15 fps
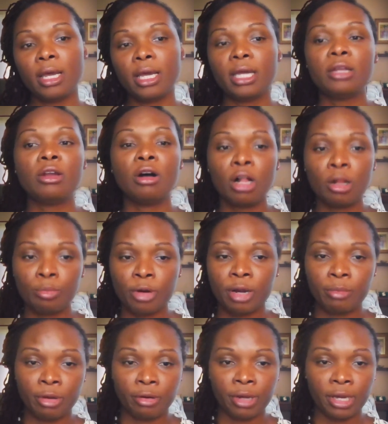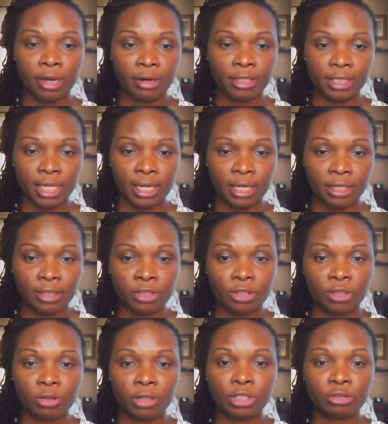in all primary care settings
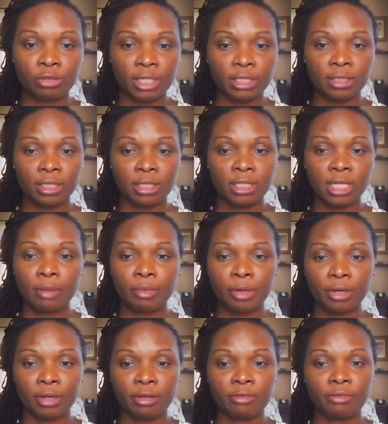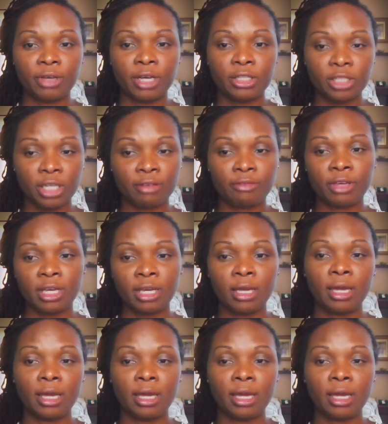to address the topic of HIV